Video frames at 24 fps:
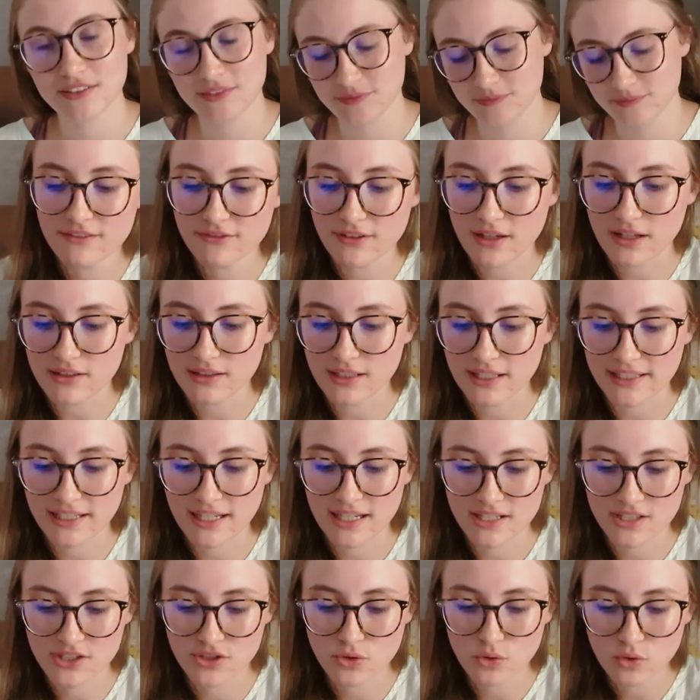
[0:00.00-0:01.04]
He felt like
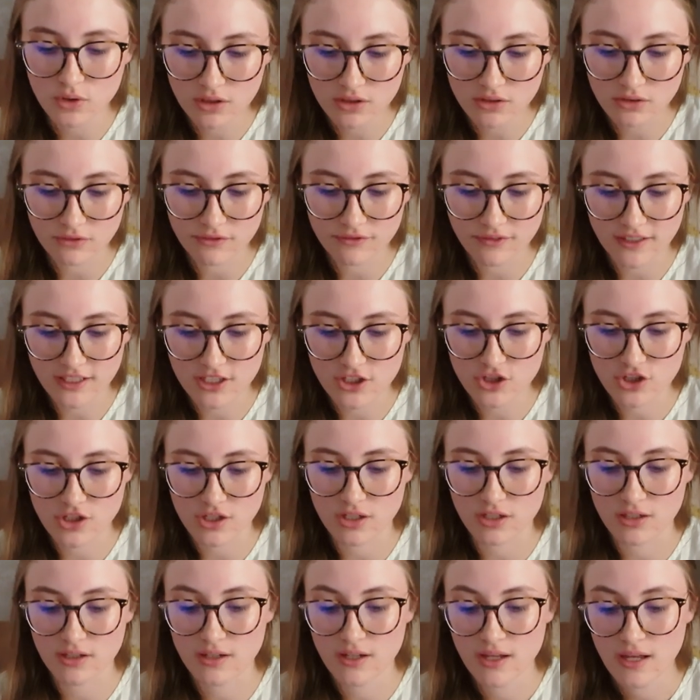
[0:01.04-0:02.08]
historical
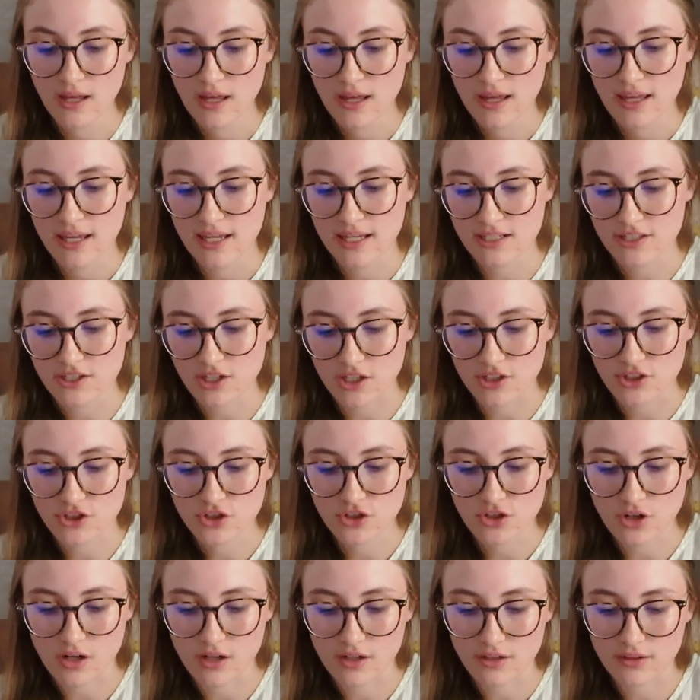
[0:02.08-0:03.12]
fiction, it
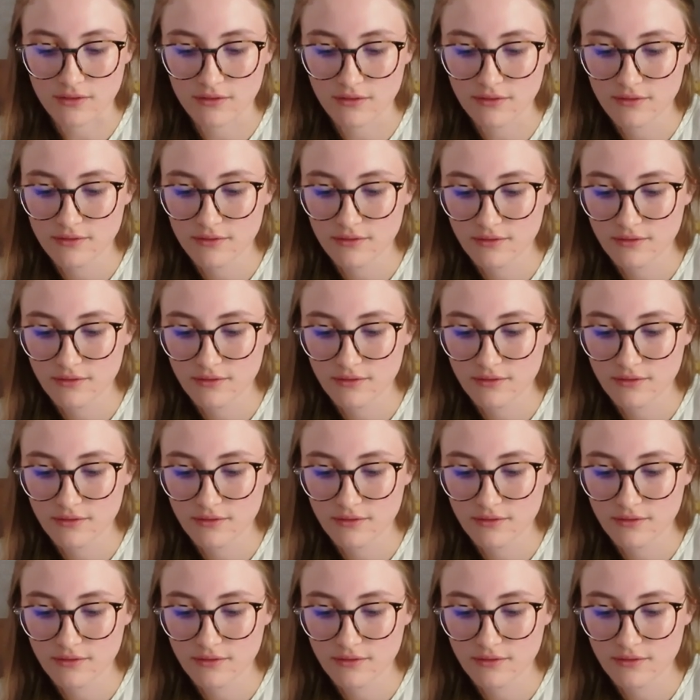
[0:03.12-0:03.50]
touched on